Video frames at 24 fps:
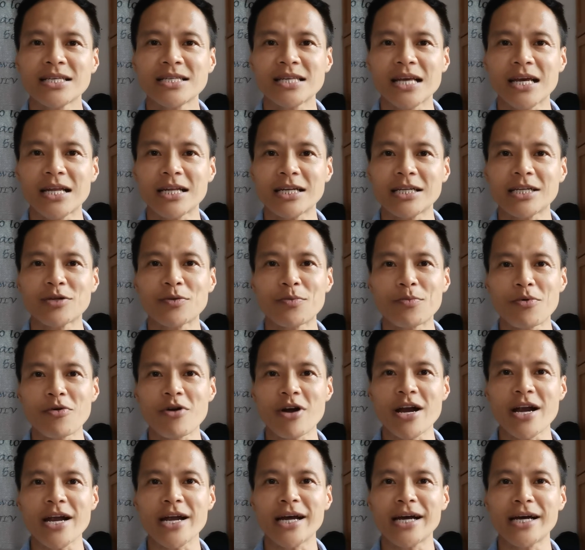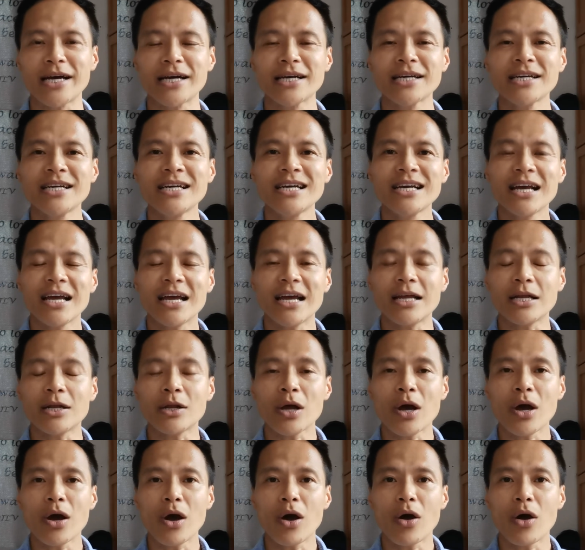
said a little prayer, and